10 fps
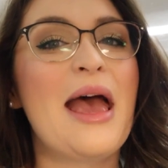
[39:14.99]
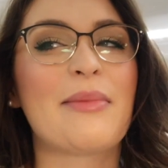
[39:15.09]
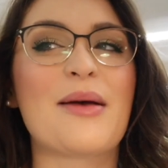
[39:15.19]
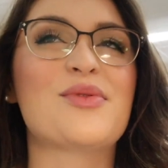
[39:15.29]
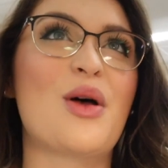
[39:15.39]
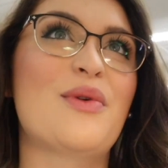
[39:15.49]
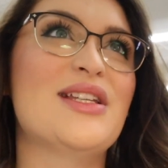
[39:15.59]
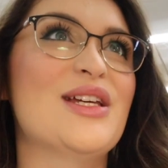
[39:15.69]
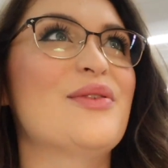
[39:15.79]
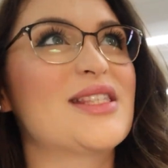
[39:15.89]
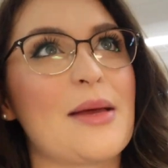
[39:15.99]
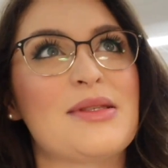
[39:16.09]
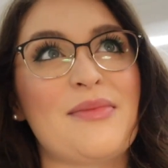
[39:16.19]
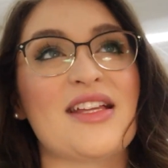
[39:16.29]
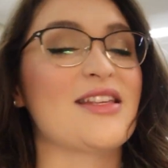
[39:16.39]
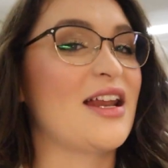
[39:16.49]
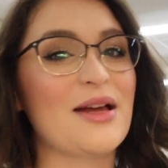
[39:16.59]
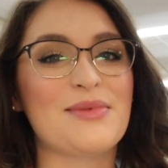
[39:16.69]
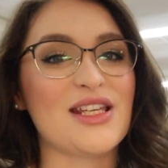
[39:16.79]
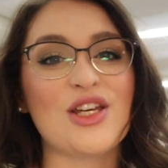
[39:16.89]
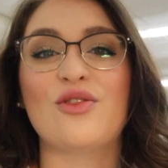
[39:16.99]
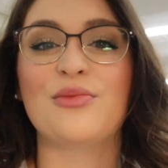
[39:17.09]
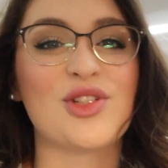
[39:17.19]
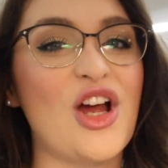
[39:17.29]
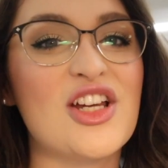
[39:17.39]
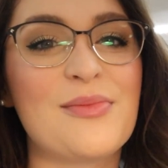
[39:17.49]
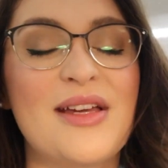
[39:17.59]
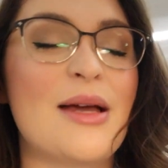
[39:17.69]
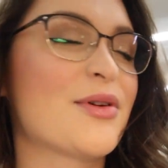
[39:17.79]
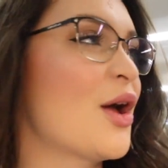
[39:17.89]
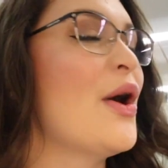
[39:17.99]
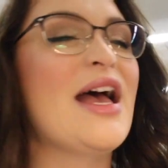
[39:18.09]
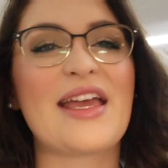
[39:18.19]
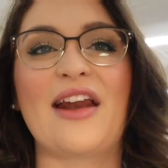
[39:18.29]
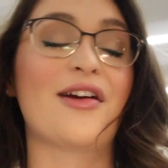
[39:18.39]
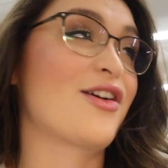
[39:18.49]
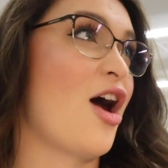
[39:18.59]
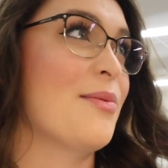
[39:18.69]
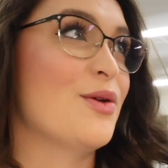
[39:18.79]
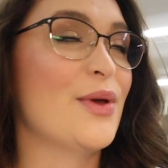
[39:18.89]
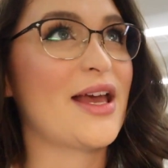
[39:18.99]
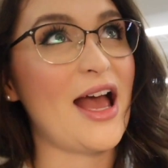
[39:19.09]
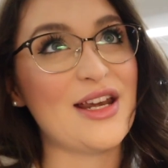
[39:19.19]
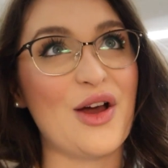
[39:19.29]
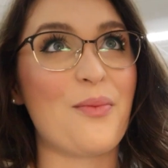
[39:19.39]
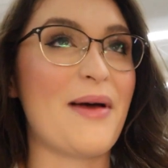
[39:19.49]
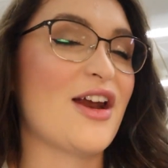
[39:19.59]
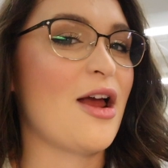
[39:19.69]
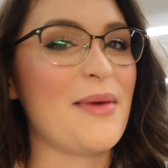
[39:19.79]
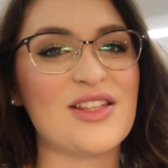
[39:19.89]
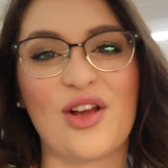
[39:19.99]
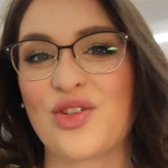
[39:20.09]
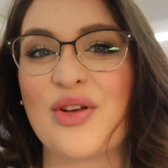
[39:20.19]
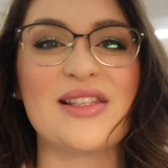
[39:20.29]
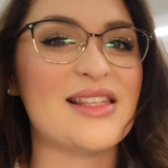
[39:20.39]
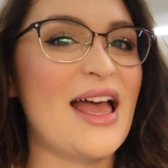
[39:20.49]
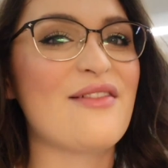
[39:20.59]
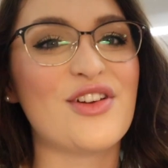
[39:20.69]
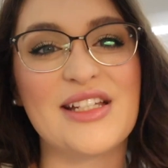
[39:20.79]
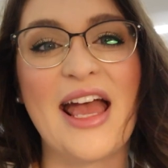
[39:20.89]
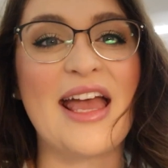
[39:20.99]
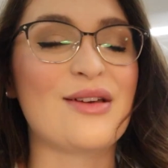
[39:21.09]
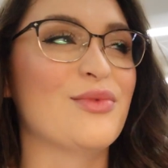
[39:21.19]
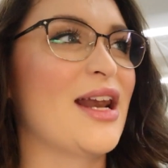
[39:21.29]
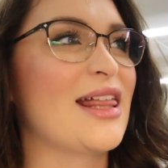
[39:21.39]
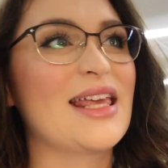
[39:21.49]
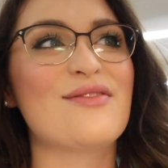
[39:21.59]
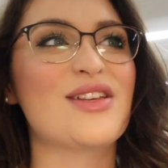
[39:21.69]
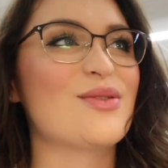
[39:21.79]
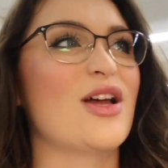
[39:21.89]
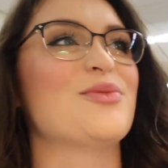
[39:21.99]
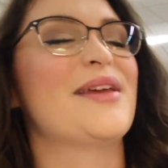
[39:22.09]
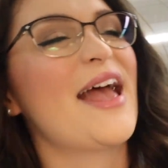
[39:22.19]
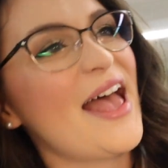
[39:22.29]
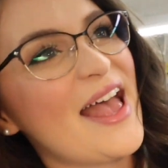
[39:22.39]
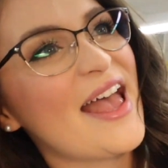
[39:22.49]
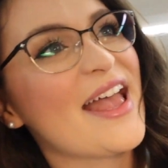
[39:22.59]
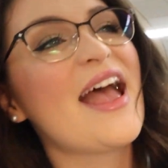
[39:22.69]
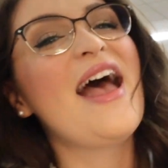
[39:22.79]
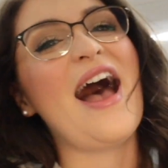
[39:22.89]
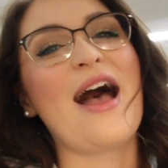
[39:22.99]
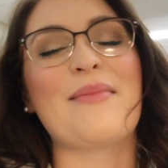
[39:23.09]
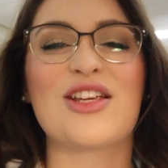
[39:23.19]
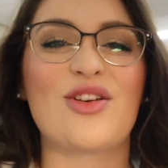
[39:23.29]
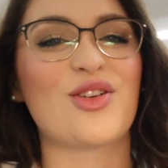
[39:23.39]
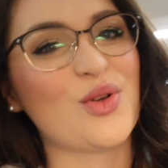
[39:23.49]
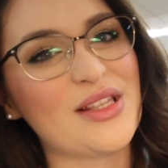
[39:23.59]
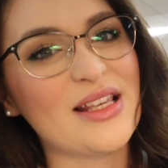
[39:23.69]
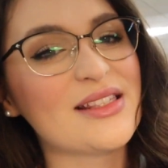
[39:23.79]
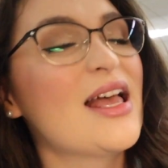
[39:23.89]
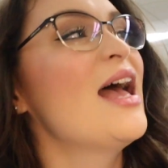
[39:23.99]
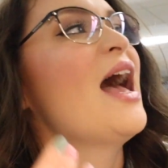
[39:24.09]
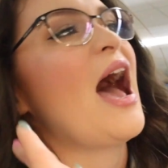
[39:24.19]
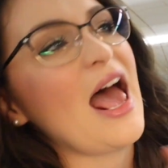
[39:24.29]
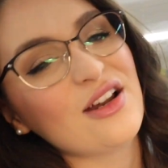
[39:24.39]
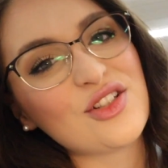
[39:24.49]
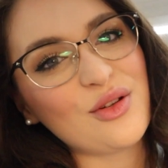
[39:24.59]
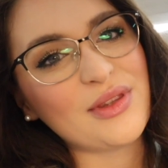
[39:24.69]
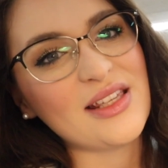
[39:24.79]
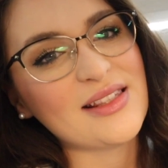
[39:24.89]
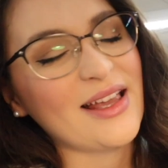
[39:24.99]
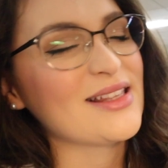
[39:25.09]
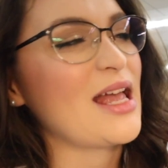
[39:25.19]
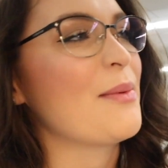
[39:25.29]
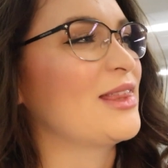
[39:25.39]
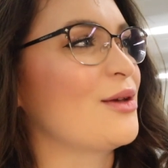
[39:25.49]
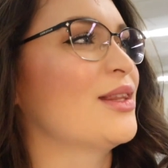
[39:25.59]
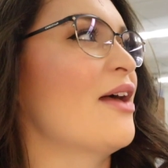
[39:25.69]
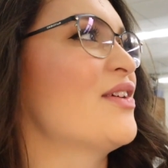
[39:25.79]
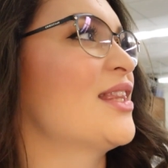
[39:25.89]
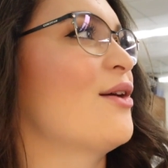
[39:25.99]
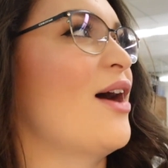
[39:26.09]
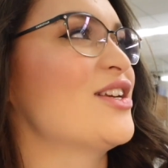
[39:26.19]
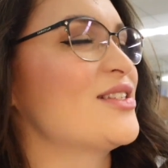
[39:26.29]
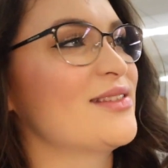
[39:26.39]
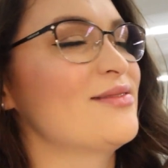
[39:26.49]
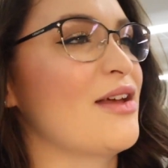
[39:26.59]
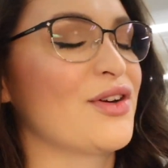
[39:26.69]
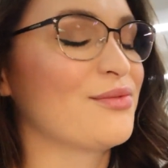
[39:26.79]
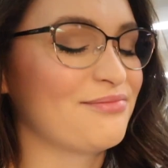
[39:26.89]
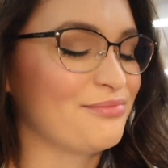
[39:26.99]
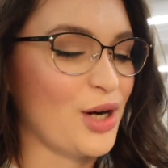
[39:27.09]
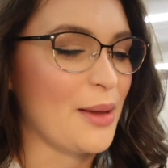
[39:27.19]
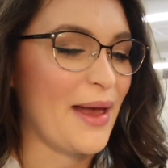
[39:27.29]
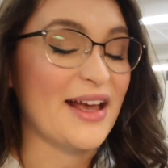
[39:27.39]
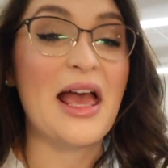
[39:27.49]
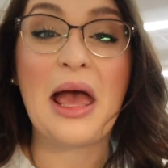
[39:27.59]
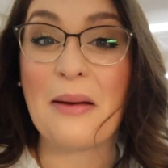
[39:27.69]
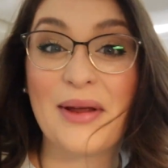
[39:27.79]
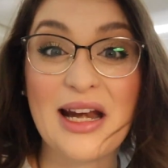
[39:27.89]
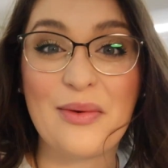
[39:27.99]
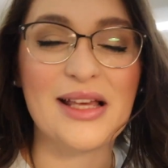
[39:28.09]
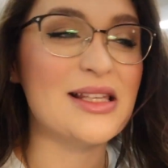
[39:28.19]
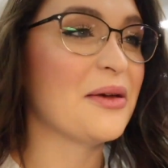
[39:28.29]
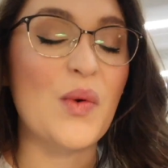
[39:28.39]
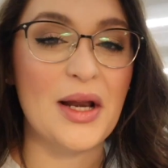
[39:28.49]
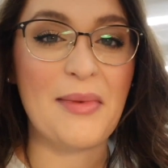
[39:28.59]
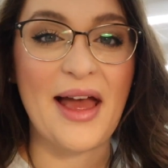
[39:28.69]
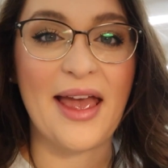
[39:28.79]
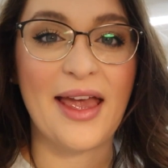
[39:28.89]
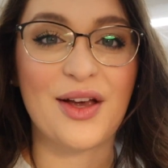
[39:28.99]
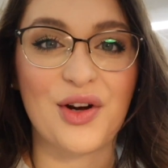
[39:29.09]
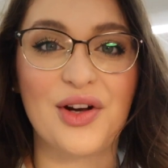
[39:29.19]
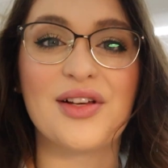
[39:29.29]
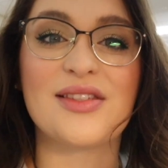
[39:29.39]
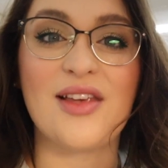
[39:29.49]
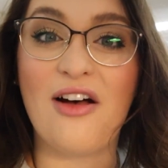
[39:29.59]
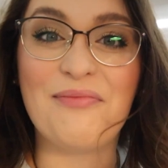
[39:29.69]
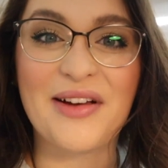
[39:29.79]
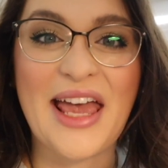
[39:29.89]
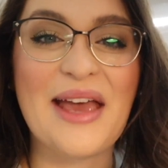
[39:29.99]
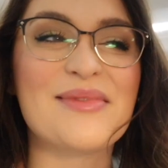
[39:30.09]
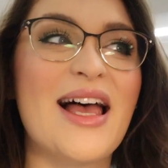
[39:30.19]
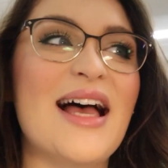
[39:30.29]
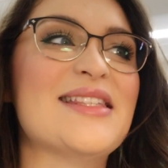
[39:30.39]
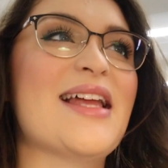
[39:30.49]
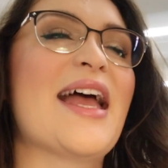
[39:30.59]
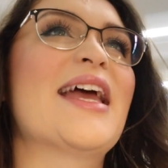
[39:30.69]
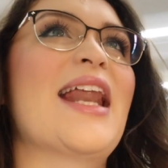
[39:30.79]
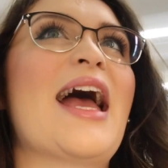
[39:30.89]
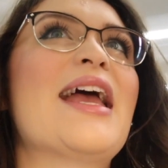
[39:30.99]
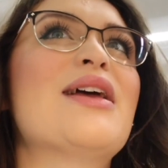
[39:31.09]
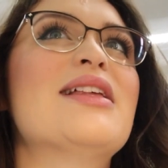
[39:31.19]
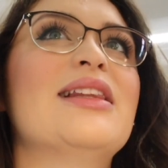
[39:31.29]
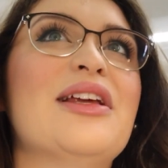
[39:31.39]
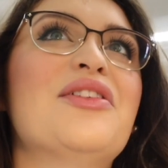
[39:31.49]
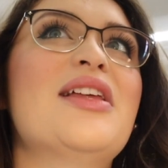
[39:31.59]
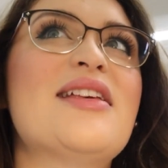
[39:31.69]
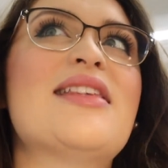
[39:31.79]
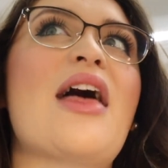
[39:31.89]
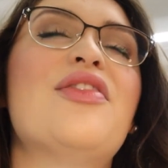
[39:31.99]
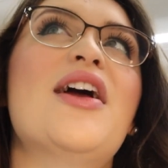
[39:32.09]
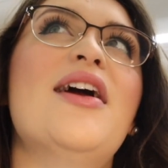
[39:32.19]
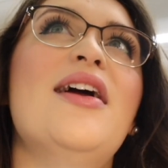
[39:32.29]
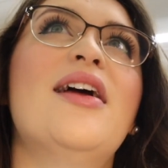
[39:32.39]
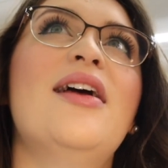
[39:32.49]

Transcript: becomes what we do. It's up to me, it's not up to you. I'm in charge of me, I'm a go getter. Call me weak, I know better. I make strong choices every day, and when I leave, just watch me, hey, I make strong choices. I don't do it with these kids. I bet they would love it though. I just never brought it back. But anyways, one of my girls' softball games last night, and I literally sat there,